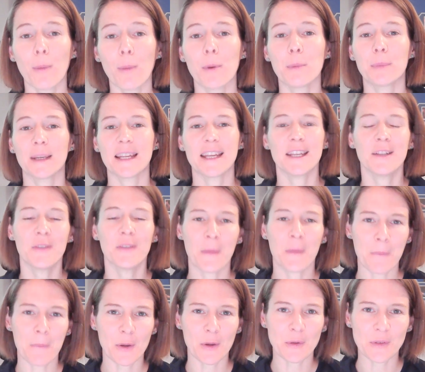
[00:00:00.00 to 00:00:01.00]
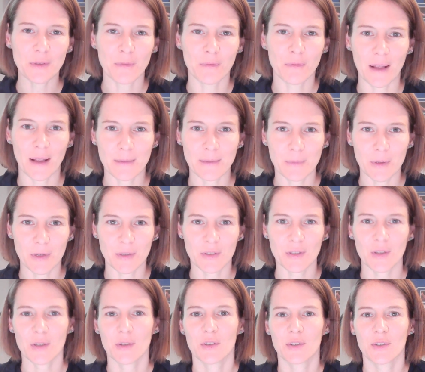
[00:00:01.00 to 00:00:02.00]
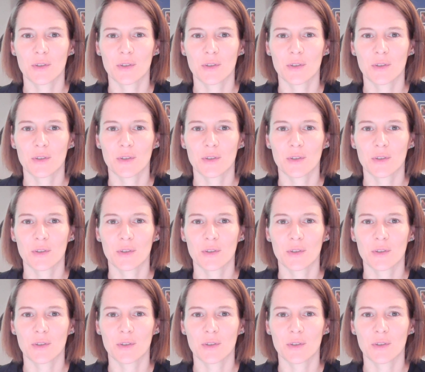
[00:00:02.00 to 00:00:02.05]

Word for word: Probably the most famous